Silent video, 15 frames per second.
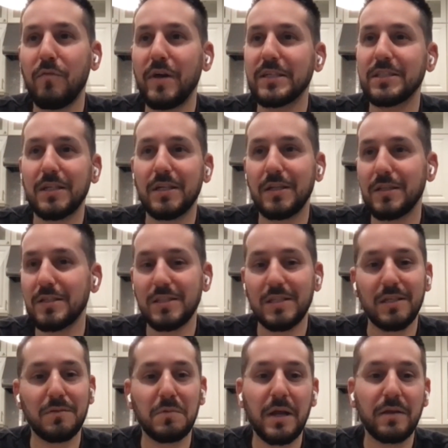invested in the
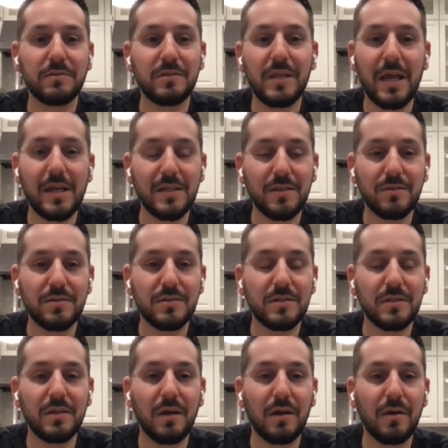seed round of that
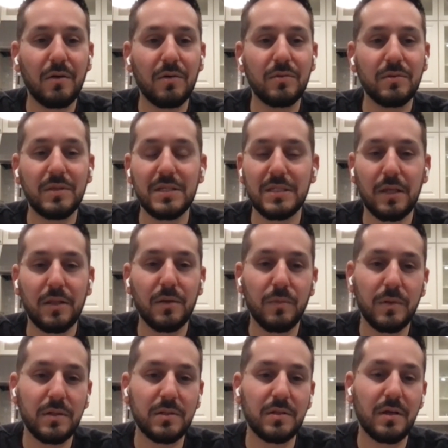years ago. This
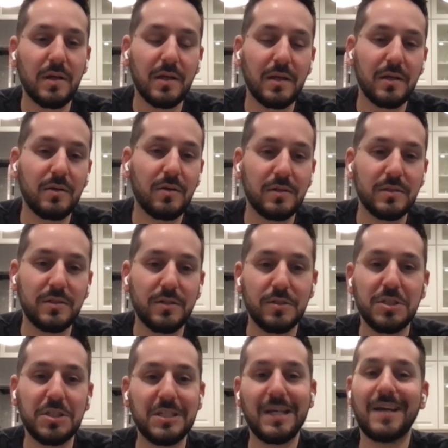other one uh, called
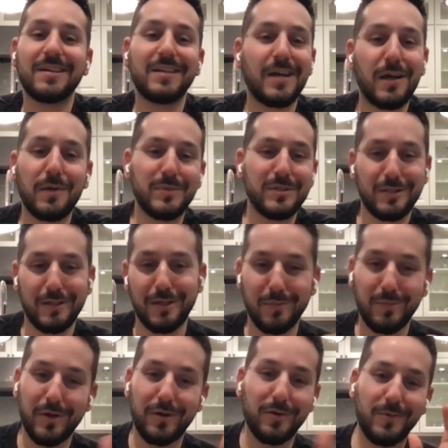Kush.com, it's
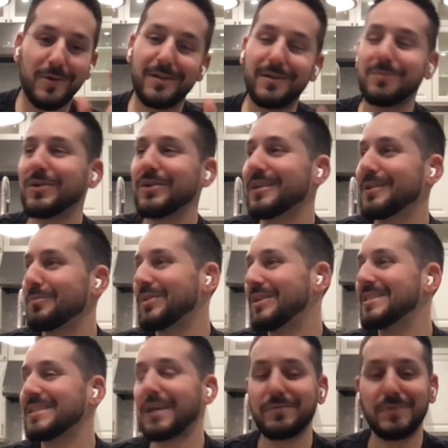like a marijuana
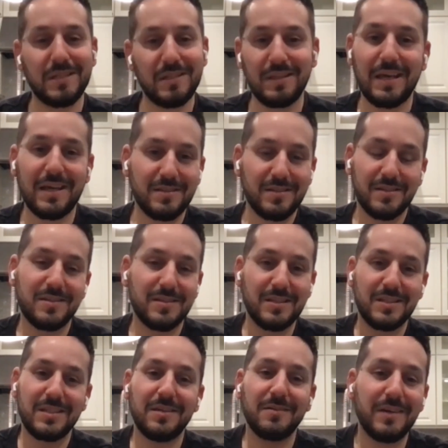marketplace. I was in that since
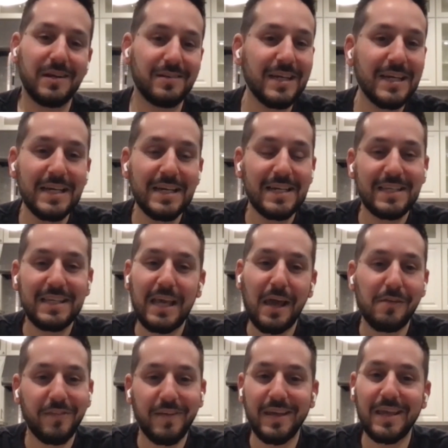the seed round.
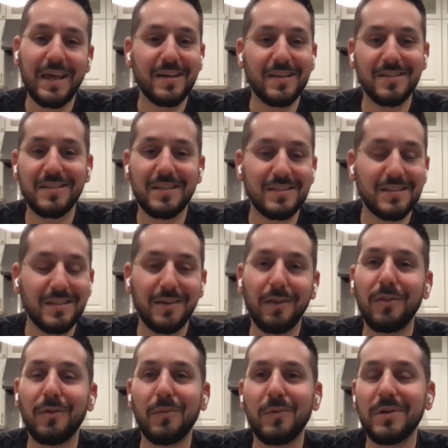Cafe X, that's
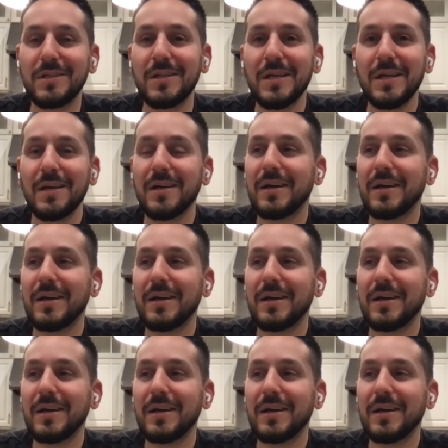another one.